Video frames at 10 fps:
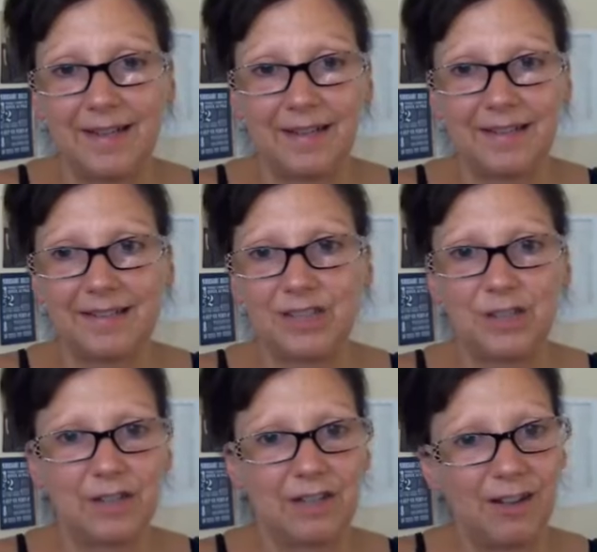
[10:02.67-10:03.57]
And
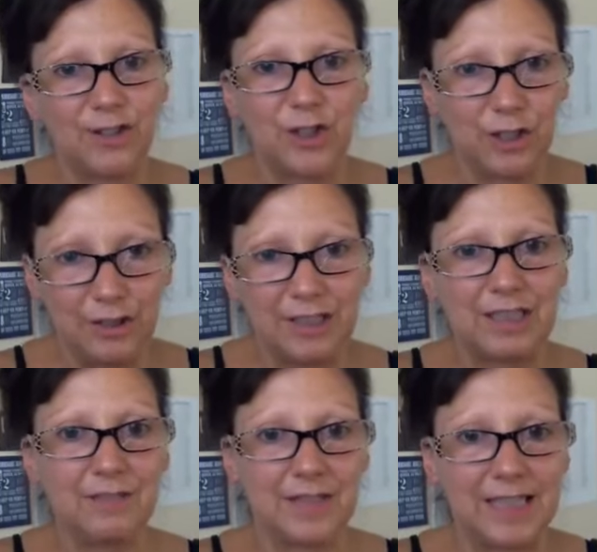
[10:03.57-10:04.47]
so there are
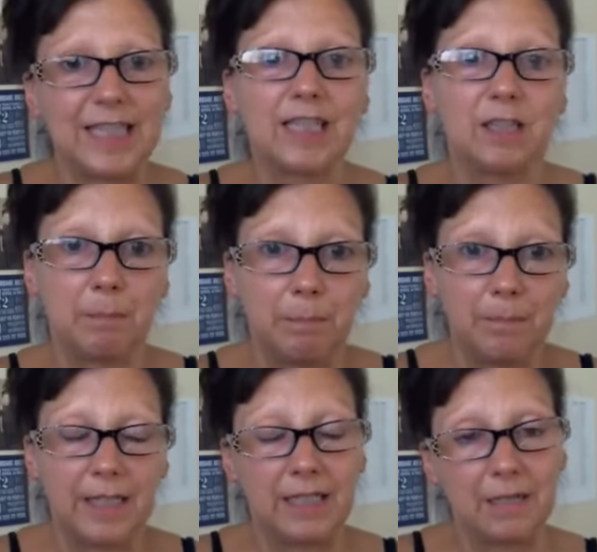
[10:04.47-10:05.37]
alternatives that you
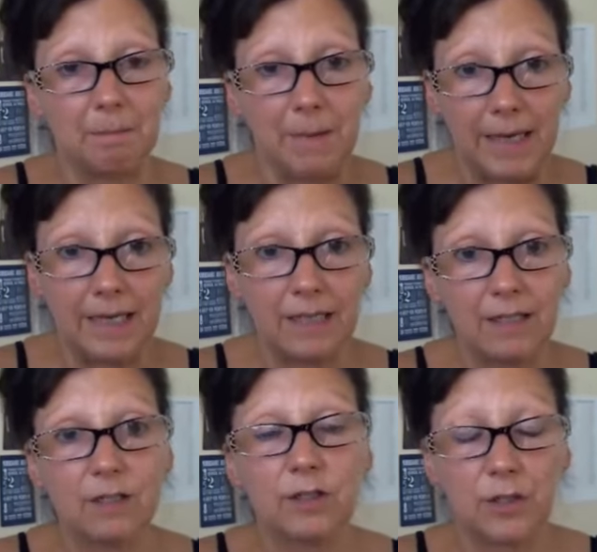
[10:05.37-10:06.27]
can make
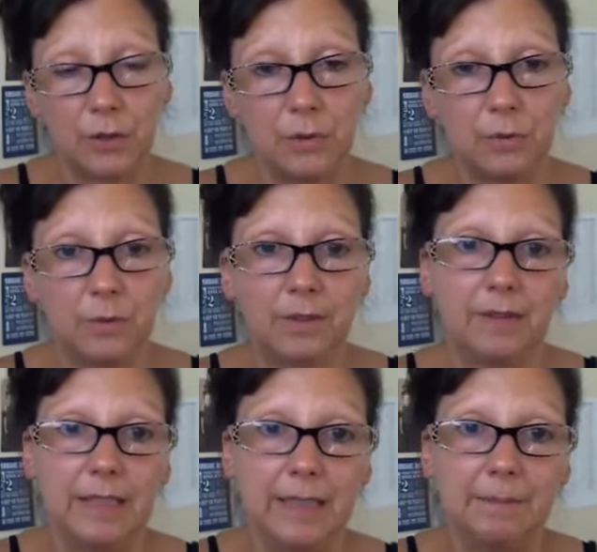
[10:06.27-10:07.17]
to
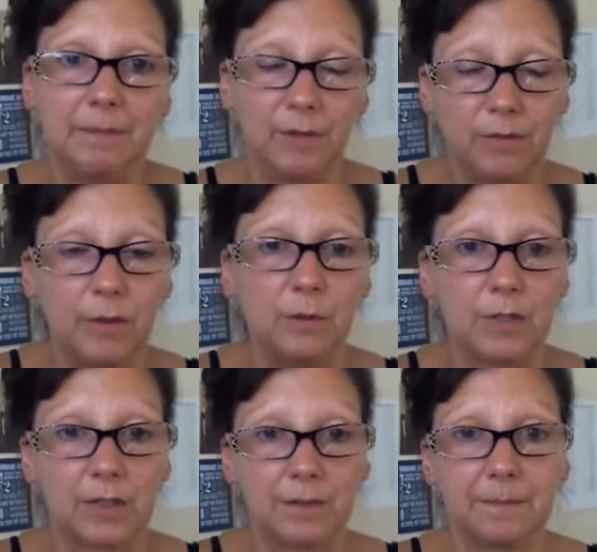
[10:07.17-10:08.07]
the
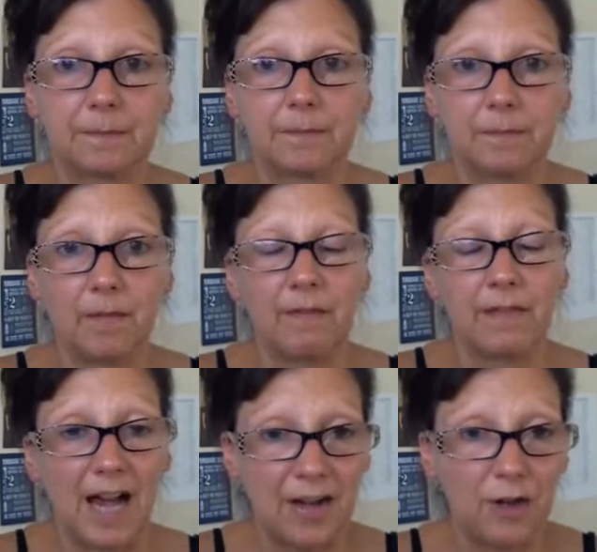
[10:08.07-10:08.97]
foods
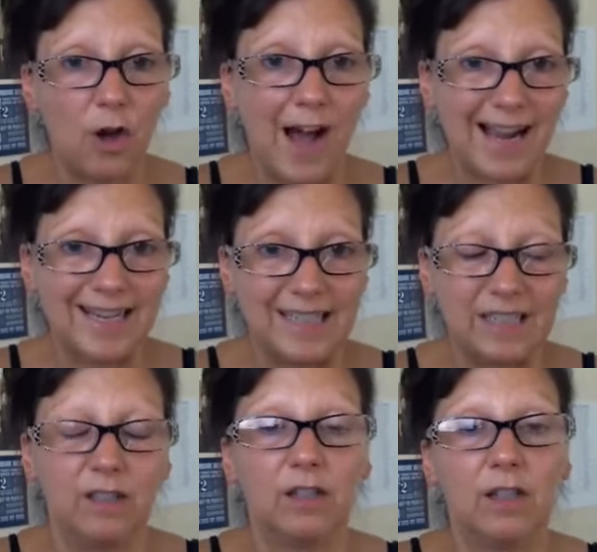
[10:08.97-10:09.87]
that are not
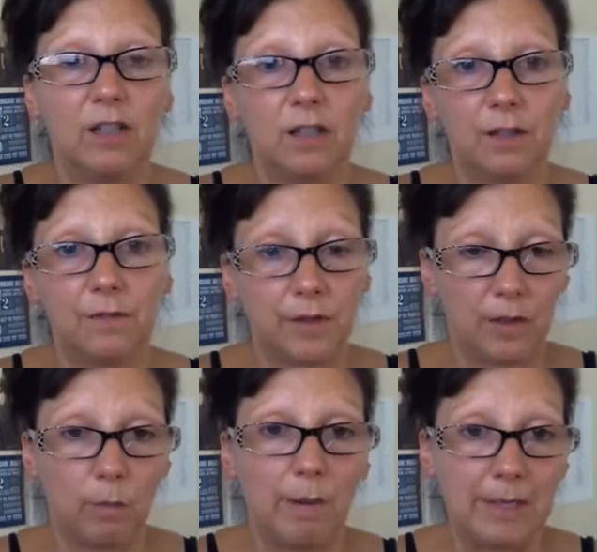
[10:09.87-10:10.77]
ideal
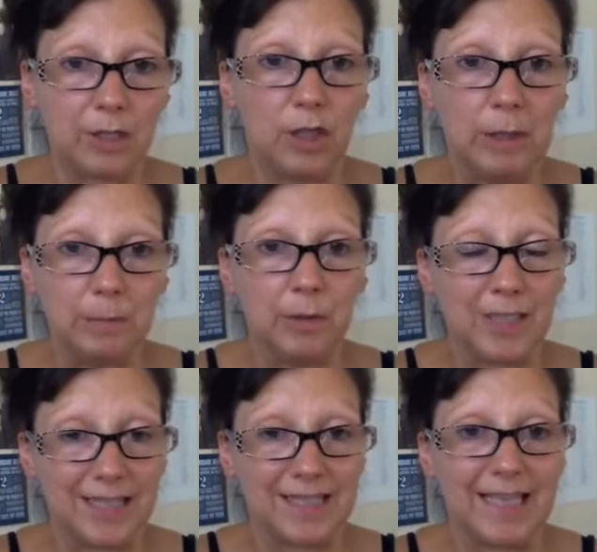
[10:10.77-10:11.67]
for women's
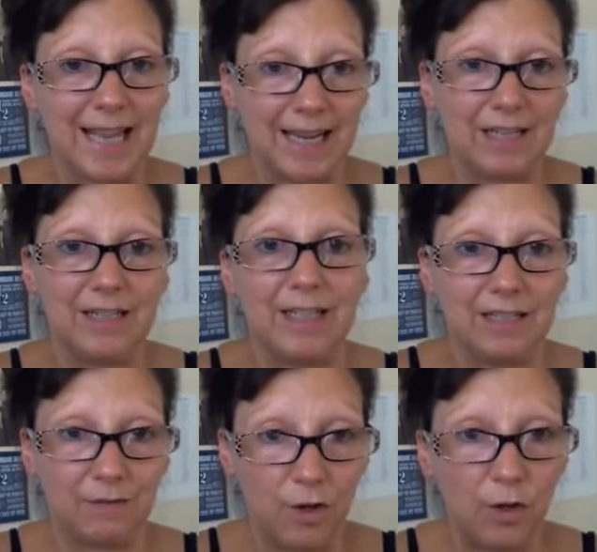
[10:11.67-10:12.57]
hormones as they get in
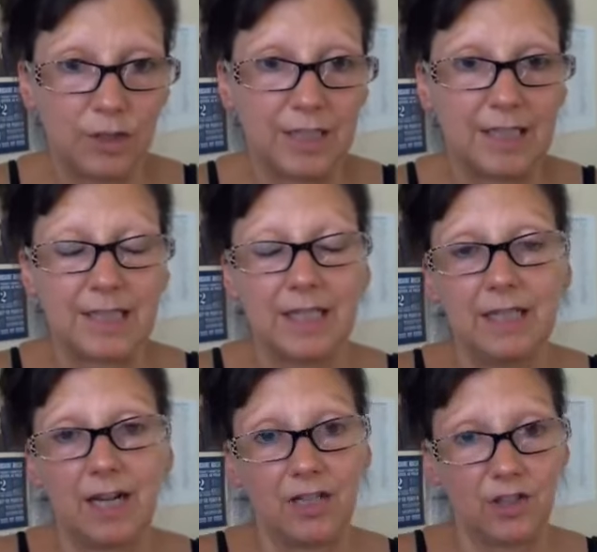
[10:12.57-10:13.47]
the 40s,
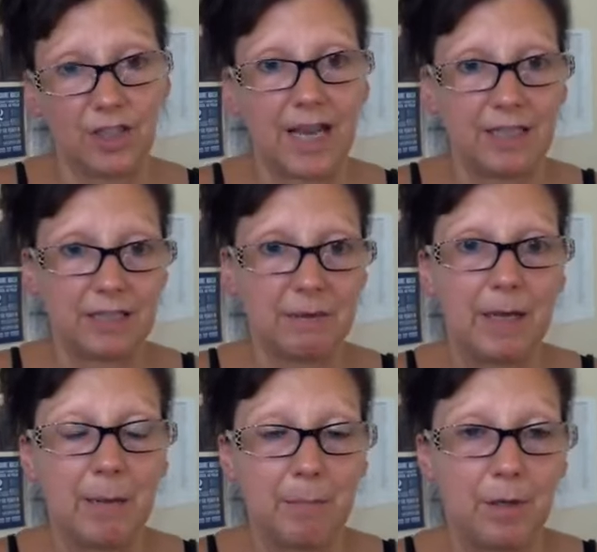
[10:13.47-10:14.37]
as you get into
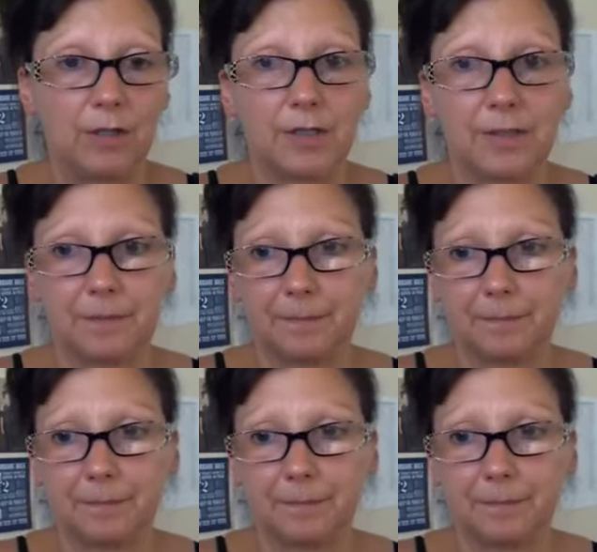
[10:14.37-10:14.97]
menopause.